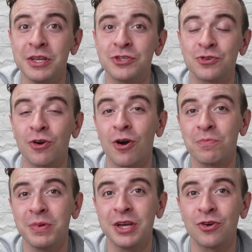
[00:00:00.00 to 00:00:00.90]
be
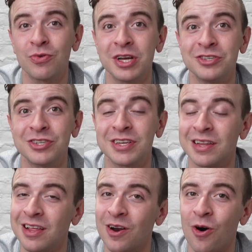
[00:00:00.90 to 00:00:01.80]
strong, be courageous,
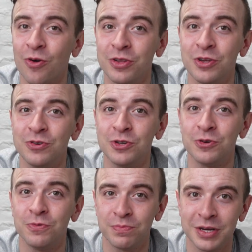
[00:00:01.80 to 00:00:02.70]
and let all that you
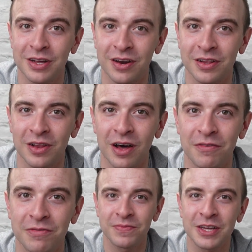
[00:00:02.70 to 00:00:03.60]
do be done in love.